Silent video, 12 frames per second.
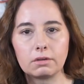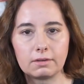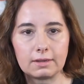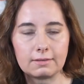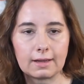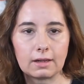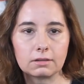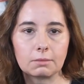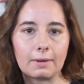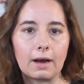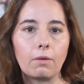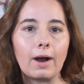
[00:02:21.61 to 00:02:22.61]
detailed
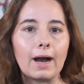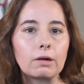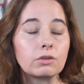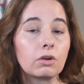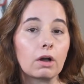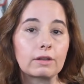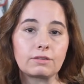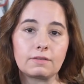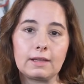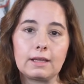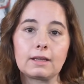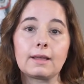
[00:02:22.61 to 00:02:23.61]
about how dogs
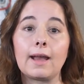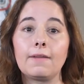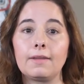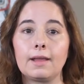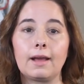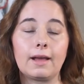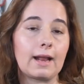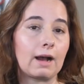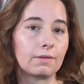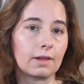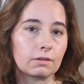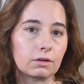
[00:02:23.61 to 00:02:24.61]
think and
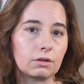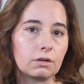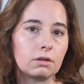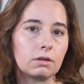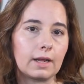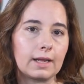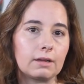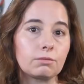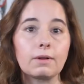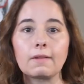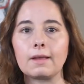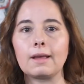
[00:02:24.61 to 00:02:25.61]
how they learn,
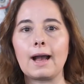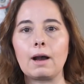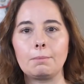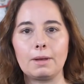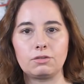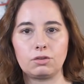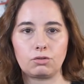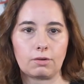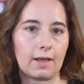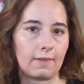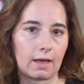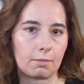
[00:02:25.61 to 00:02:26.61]
and really how best to
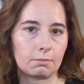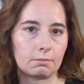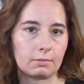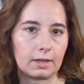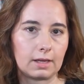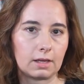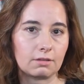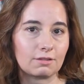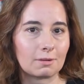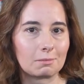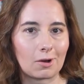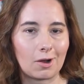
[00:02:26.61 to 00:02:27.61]
train them, and
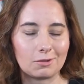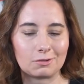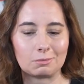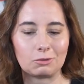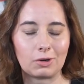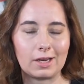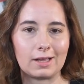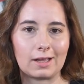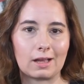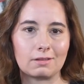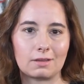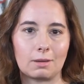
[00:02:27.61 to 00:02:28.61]
some awesome training
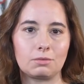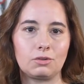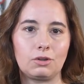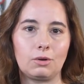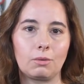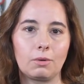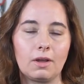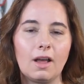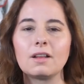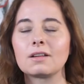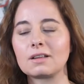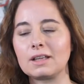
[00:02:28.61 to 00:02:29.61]
concepts too.
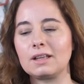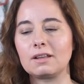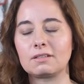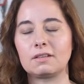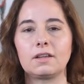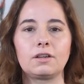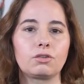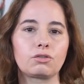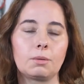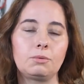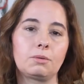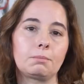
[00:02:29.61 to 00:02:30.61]
The link is in the
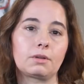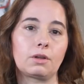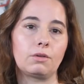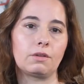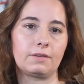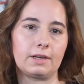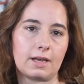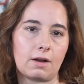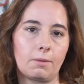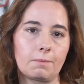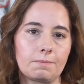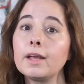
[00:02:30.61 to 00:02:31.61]
description below the
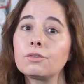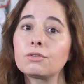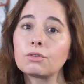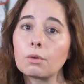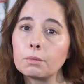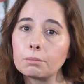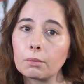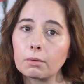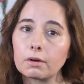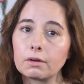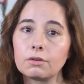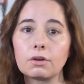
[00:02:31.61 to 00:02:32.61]
video. It's so
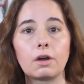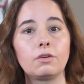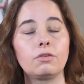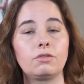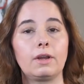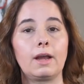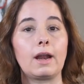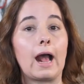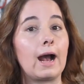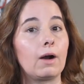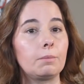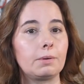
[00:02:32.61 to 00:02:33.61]
important to understand
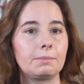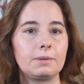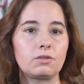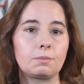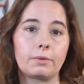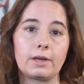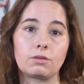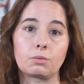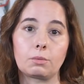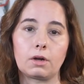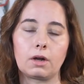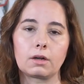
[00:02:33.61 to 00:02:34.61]
how puppies' brains
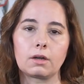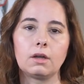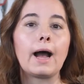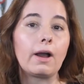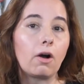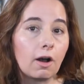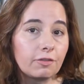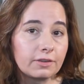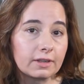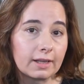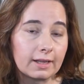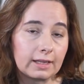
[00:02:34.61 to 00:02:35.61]
work. I
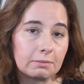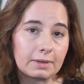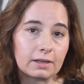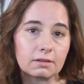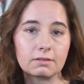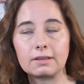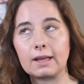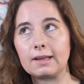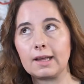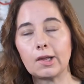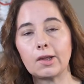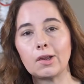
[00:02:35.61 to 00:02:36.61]
often get emails
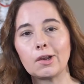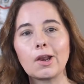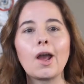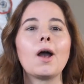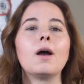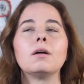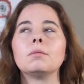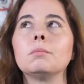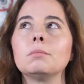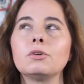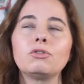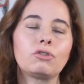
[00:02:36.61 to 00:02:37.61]
saying,
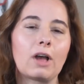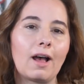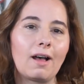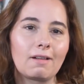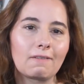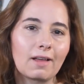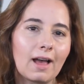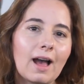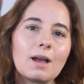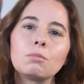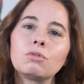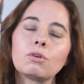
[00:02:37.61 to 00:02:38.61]
Michelle,
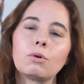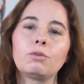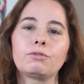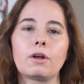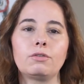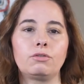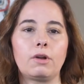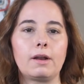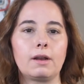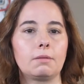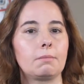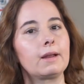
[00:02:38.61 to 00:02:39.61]
I'm so
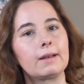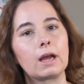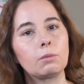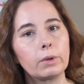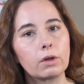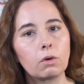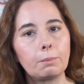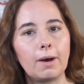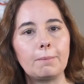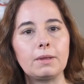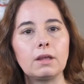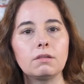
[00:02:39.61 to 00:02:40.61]
frustrated. My 9-week-old
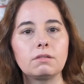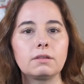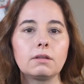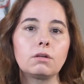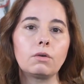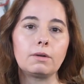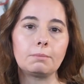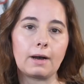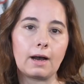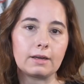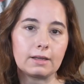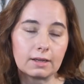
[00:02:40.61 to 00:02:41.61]
puppy is still going
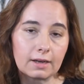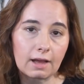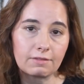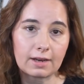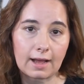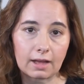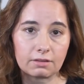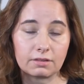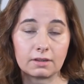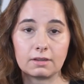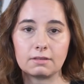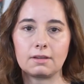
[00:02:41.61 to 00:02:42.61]
potty and having
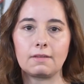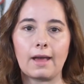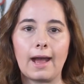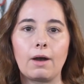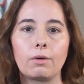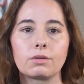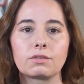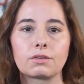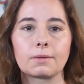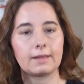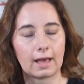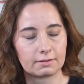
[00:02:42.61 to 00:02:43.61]
accidents in the
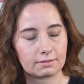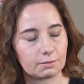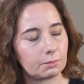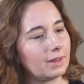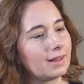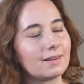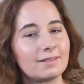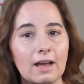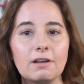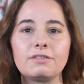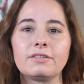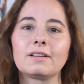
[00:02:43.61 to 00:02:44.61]
house. Yes, we can
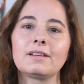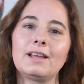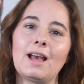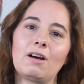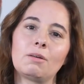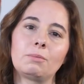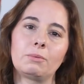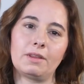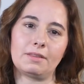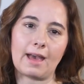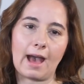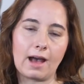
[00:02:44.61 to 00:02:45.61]
definitely help
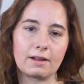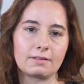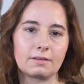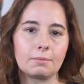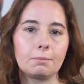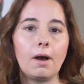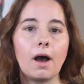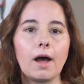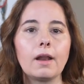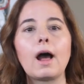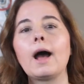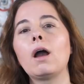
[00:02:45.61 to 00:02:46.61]
with that.
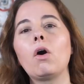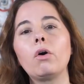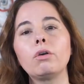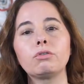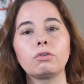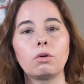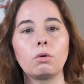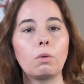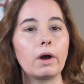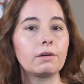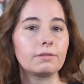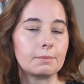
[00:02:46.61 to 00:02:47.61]
But I also
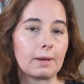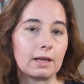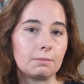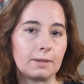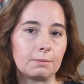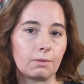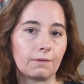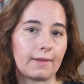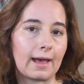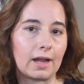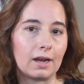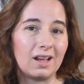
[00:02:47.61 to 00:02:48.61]
want to remind people
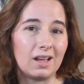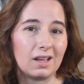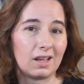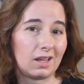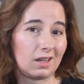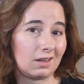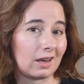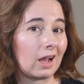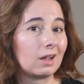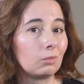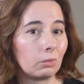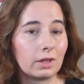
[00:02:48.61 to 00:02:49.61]
that a
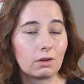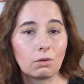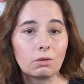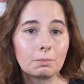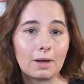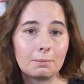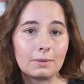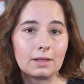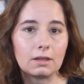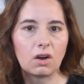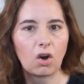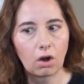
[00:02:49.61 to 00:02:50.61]
9-week-old
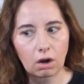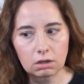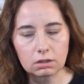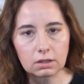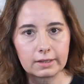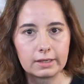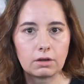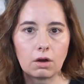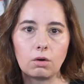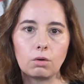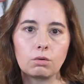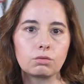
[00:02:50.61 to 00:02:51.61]
puppy hardly
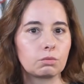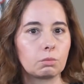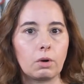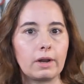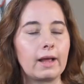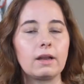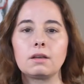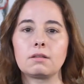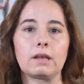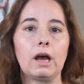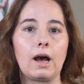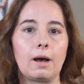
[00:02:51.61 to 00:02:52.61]
knows what end
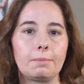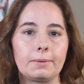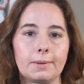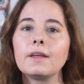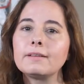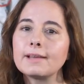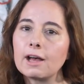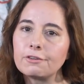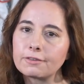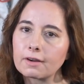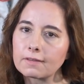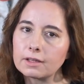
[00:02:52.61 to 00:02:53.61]
is up. They
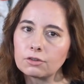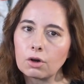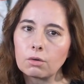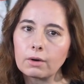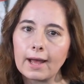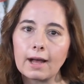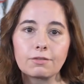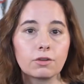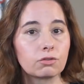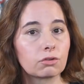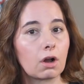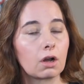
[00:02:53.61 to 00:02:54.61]
definitely don't have the
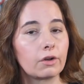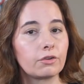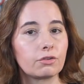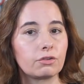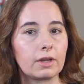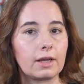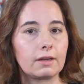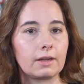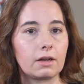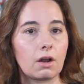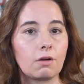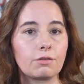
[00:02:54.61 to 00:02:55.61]
strong
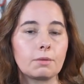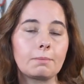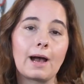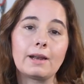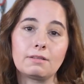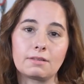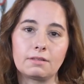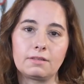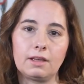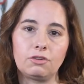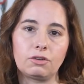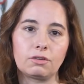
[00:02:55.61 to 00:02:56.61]
understanding of their body
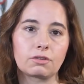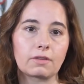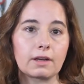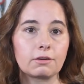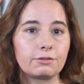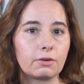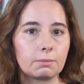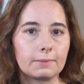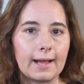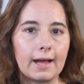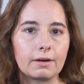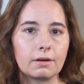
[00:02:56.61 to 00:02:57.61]
sensations like a full
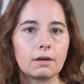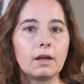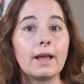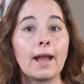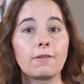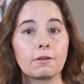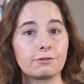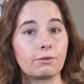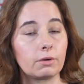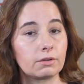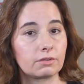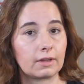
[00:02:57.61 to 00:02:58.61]
bladder and the
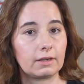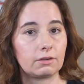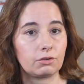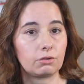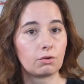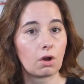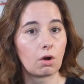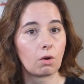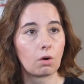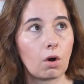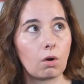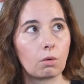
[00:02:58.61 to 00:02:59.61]
foresight to
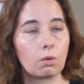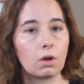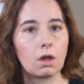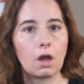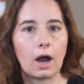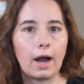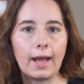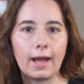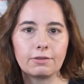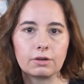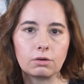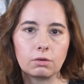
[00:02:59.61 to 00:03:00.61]
know, oh, I
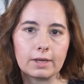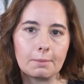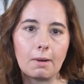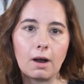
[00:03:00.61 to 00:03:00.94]
have to go get